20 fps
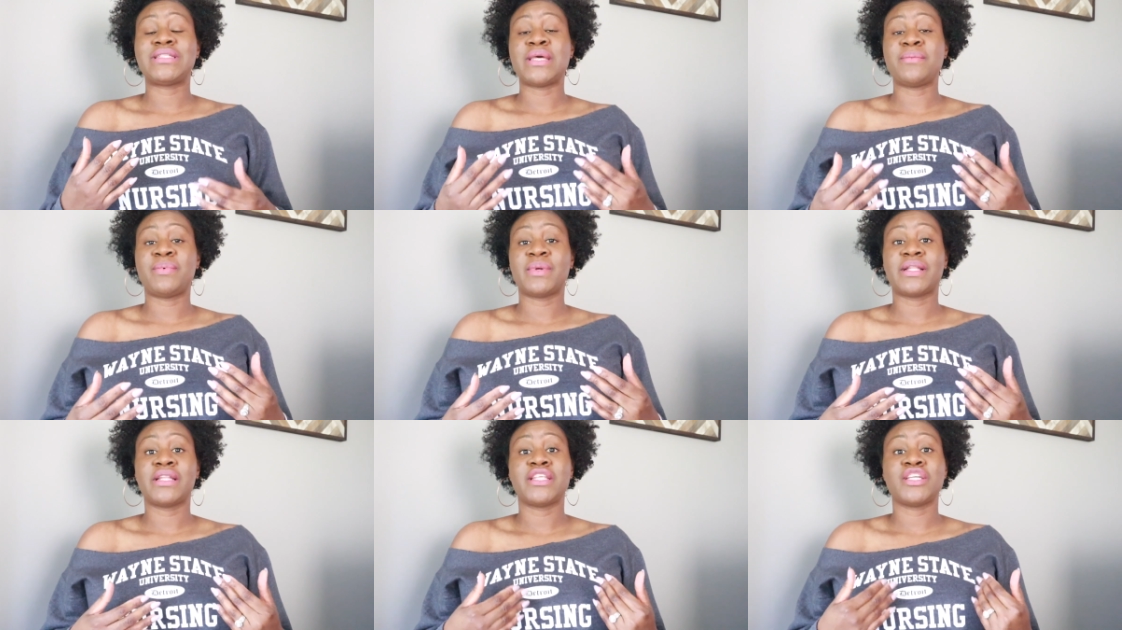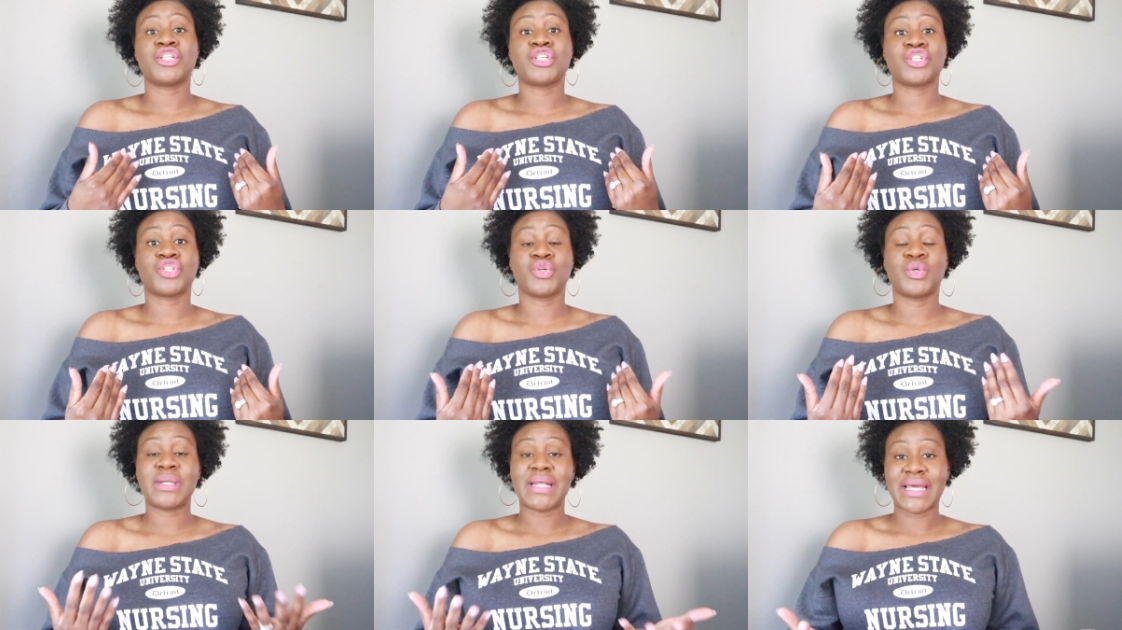typically
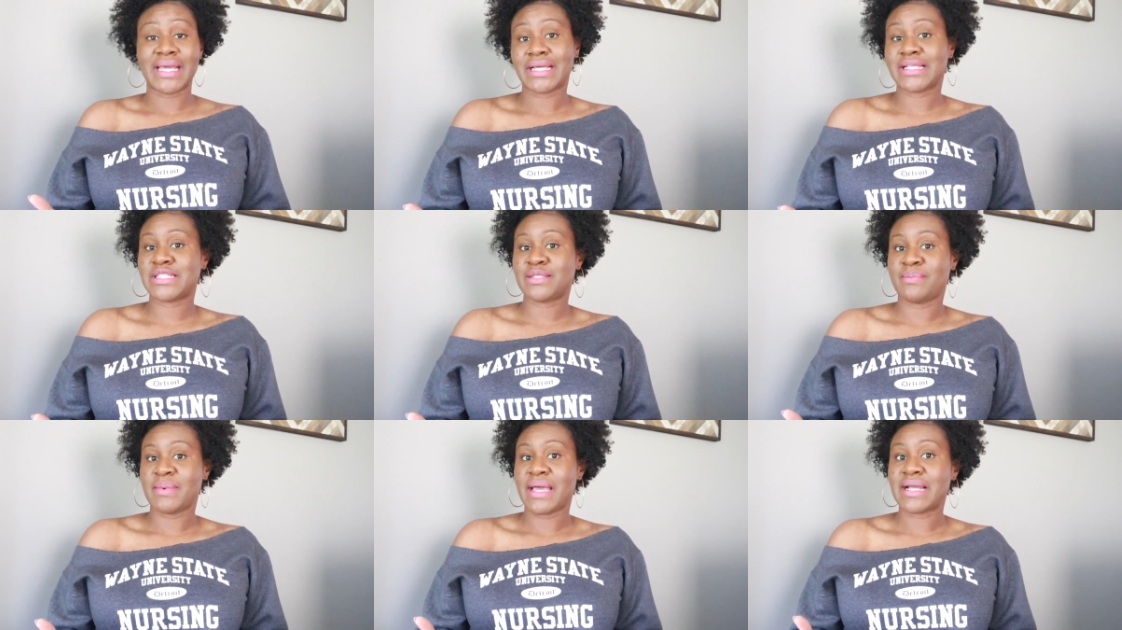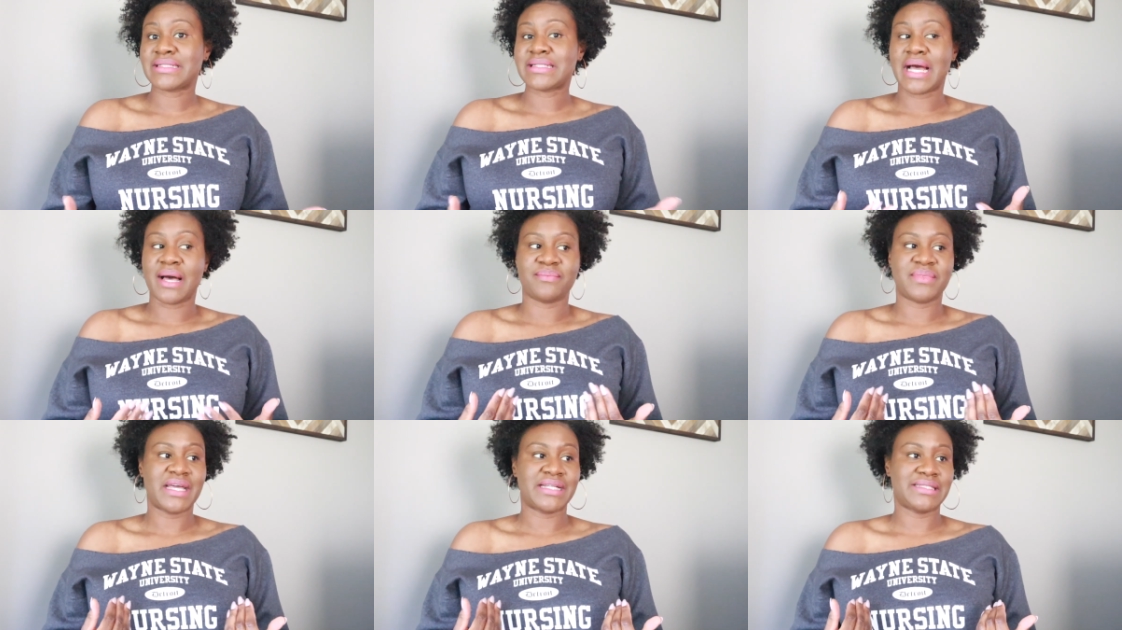should expect.
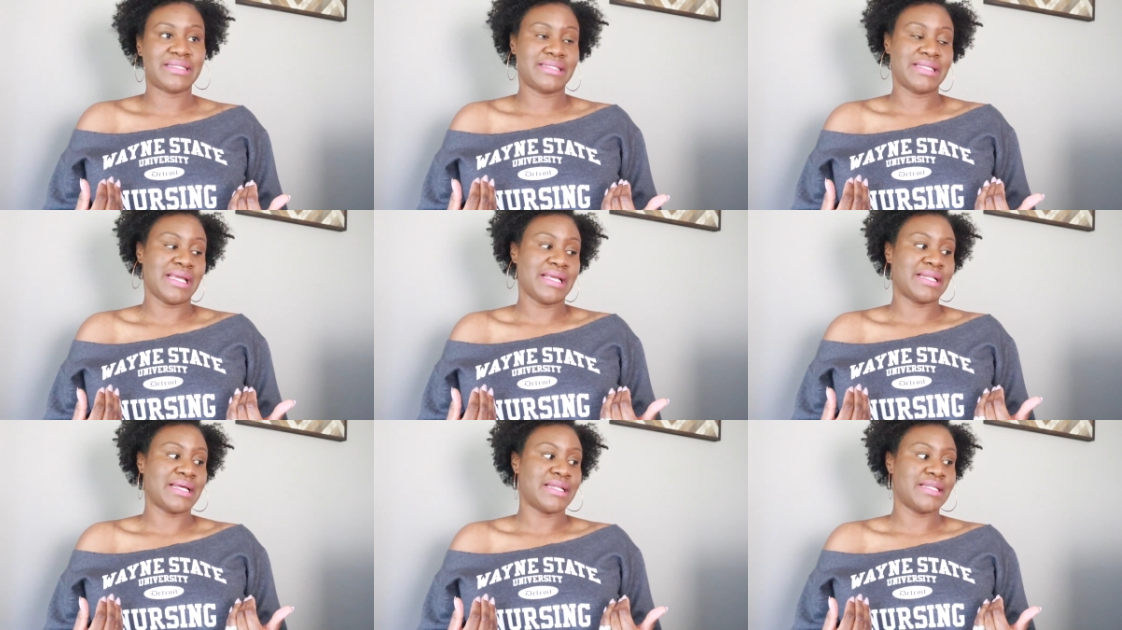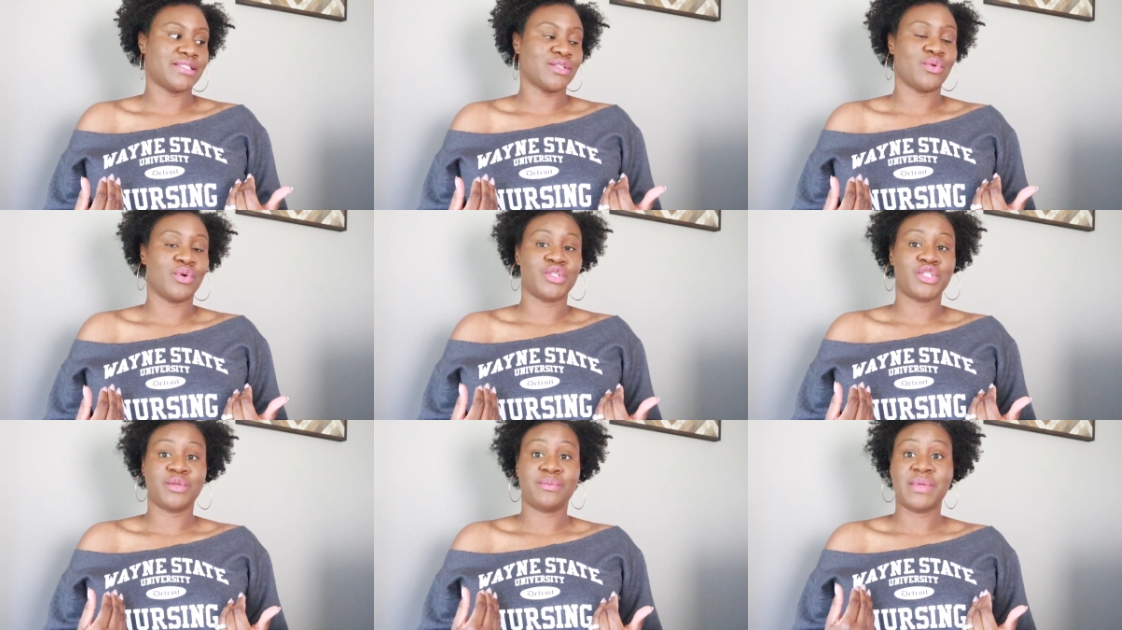I'm not saying that it's
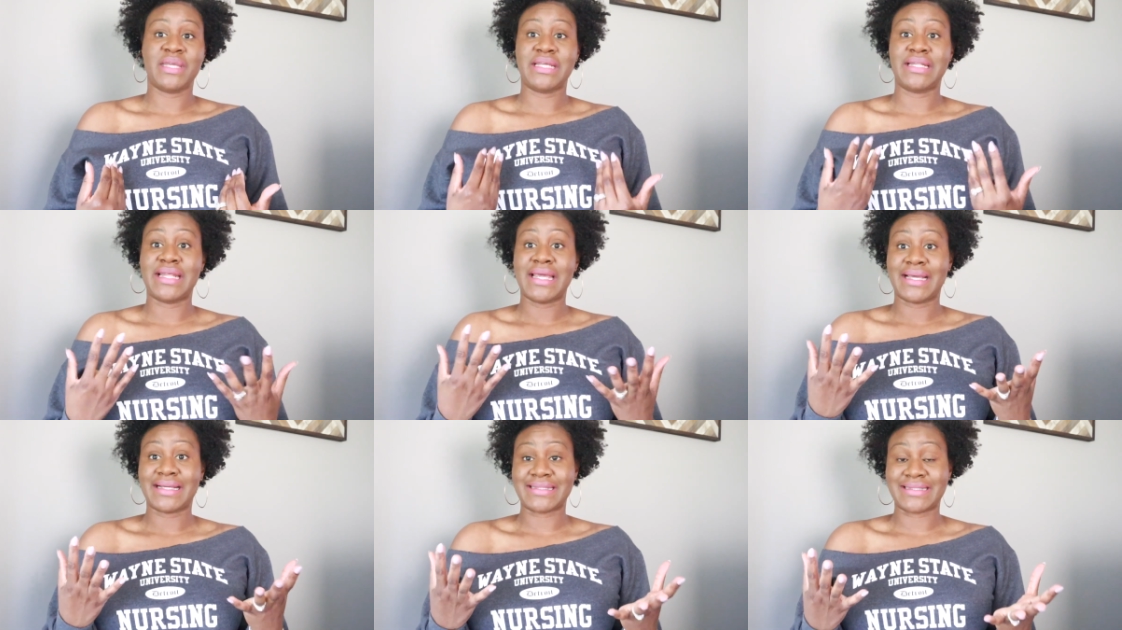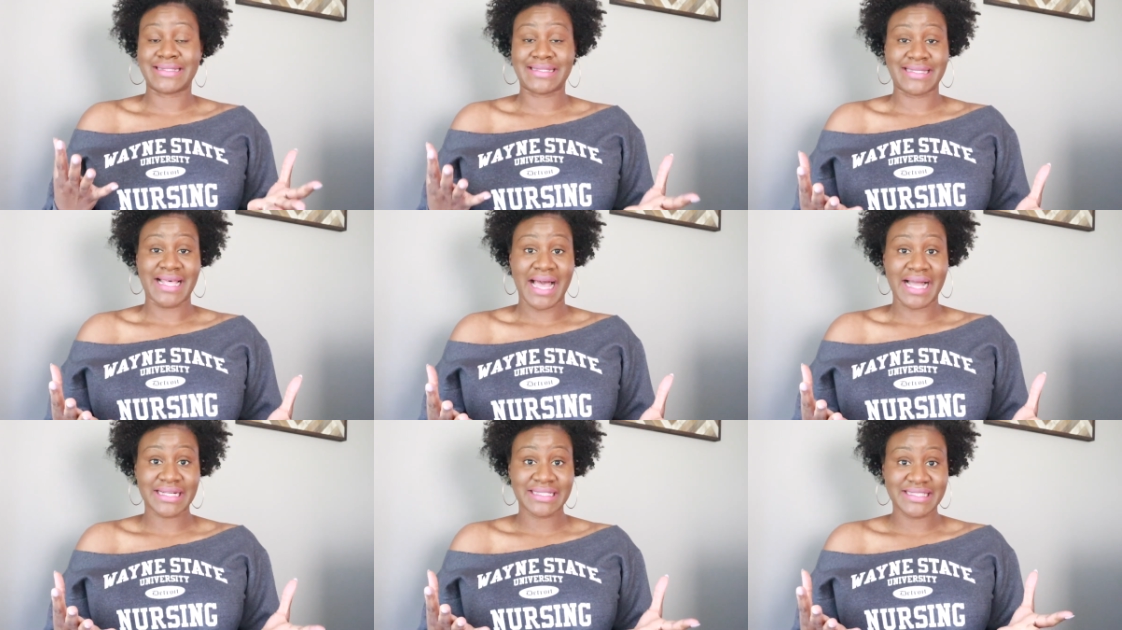going to be the
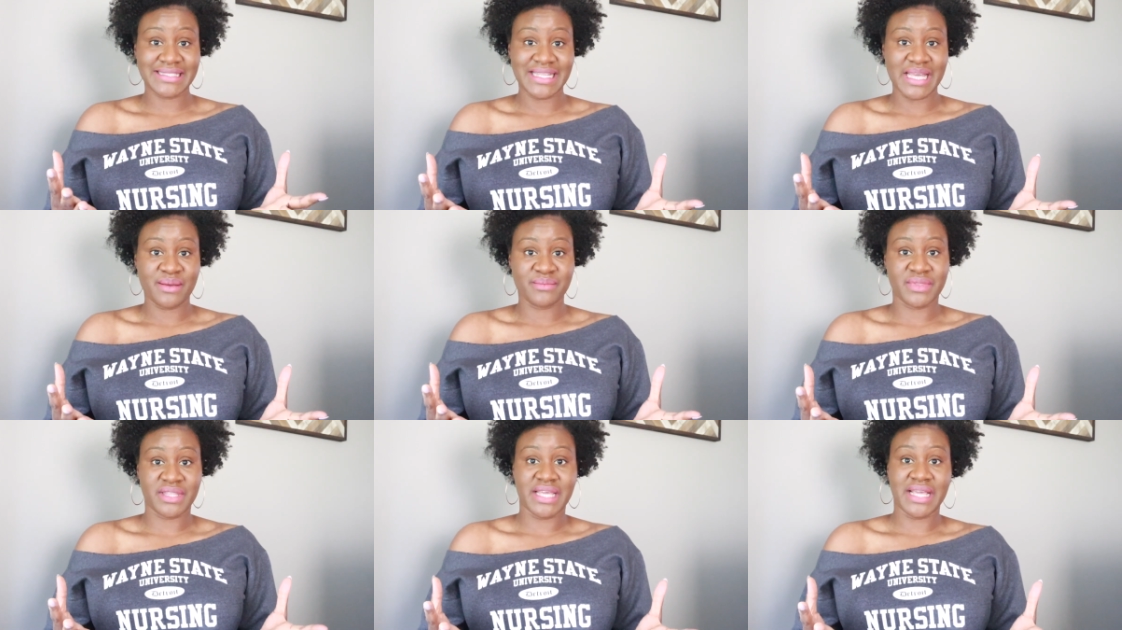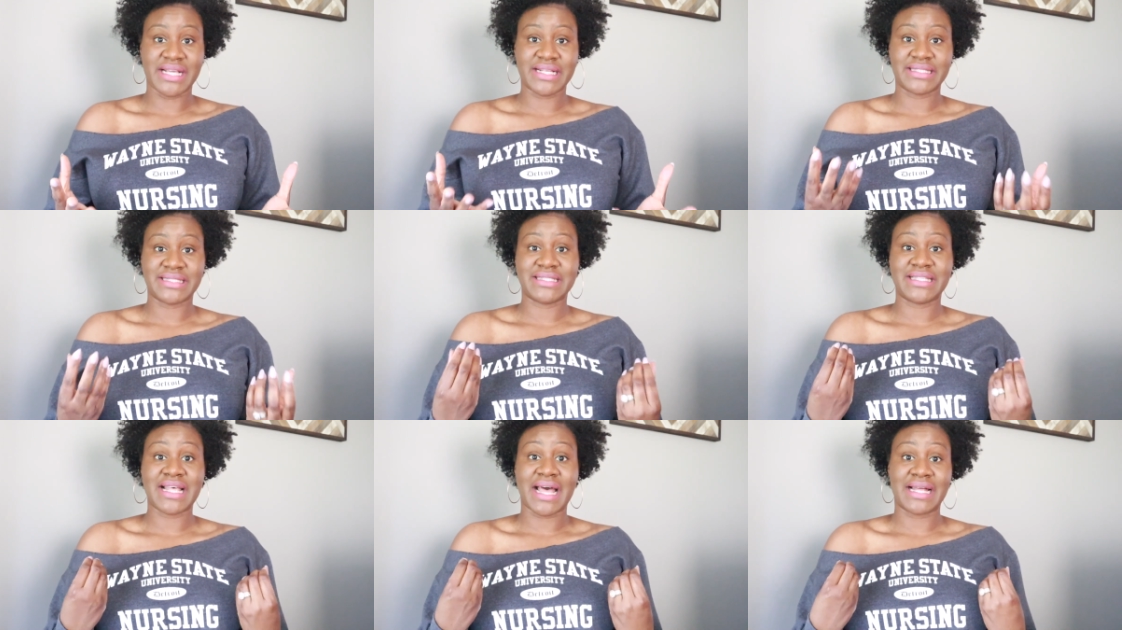exact same
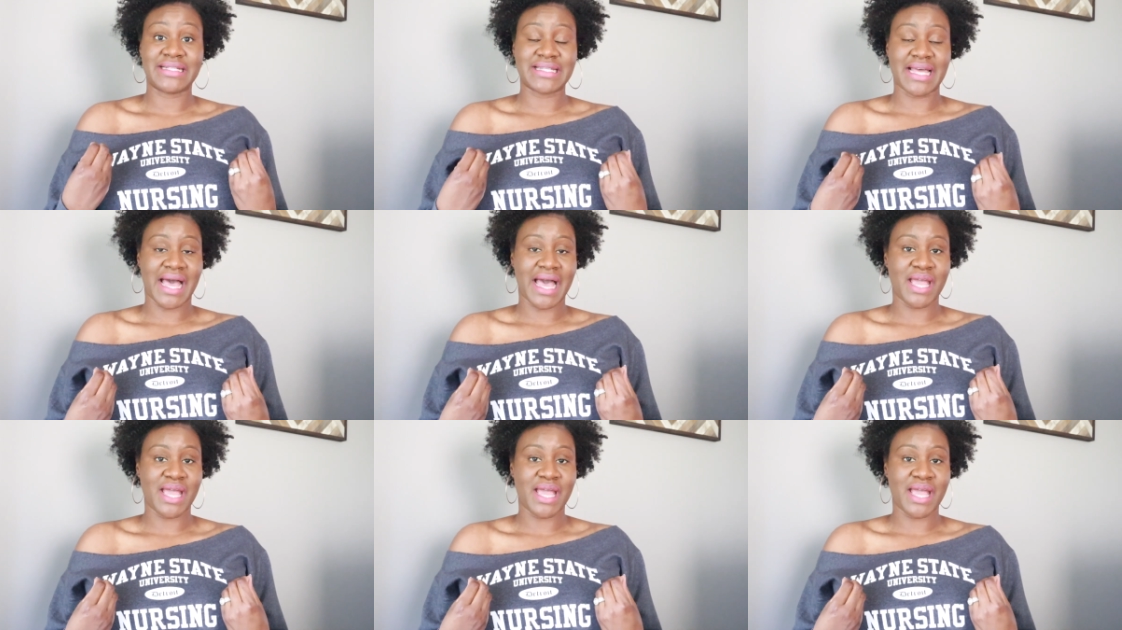thing that